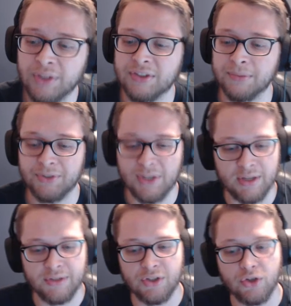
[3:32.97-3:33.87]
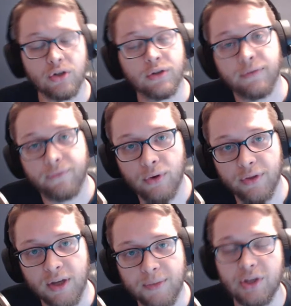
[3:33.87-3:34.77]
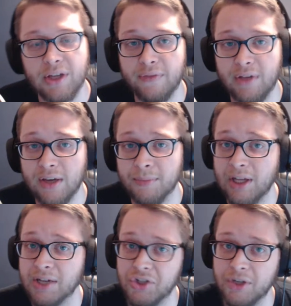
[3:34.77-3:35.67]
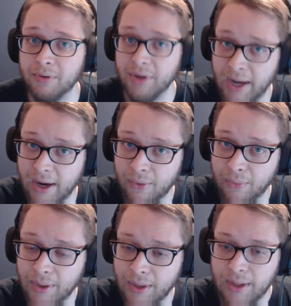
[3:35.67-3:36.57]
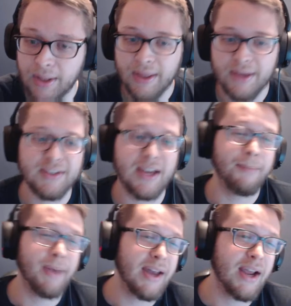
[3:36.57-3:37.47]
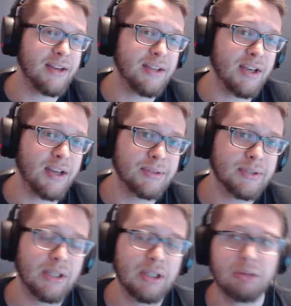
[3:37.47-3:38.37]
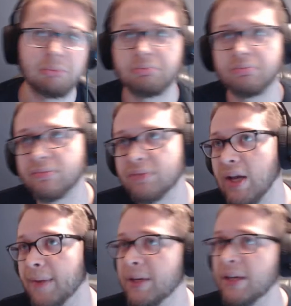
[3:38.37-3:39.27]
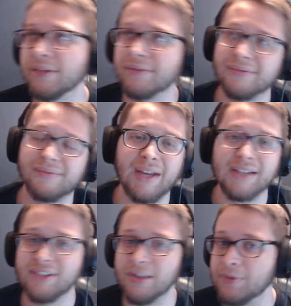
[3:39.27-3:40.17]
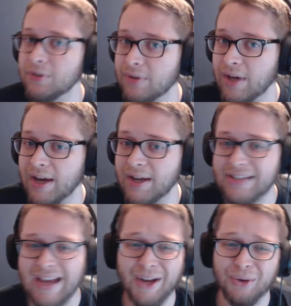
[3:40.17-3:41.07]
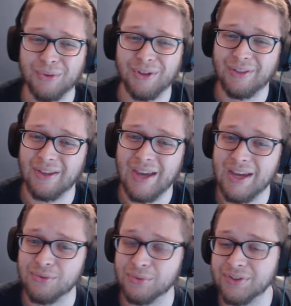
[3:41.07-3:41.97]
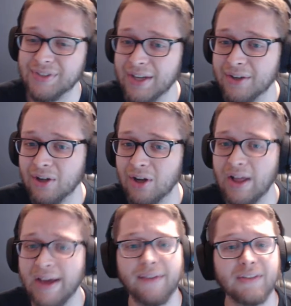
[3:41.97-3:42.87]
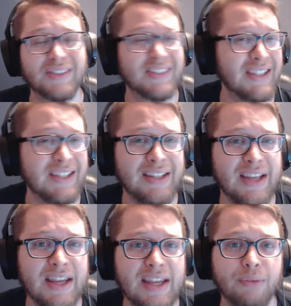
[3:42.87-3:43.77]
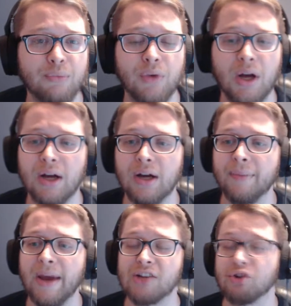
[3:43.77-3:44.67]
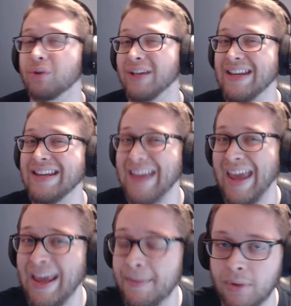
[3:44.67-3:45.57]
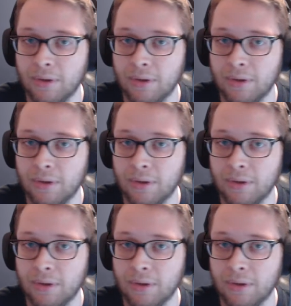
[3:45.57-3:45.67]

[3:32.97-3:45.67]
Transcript: some skins and you couldn't afford them, you can definitely get them a lot cheaper now. Is that a bad idea? I mean, that's up to you guys. I don't really think H1's dead at all. I haven't seen any actual in-game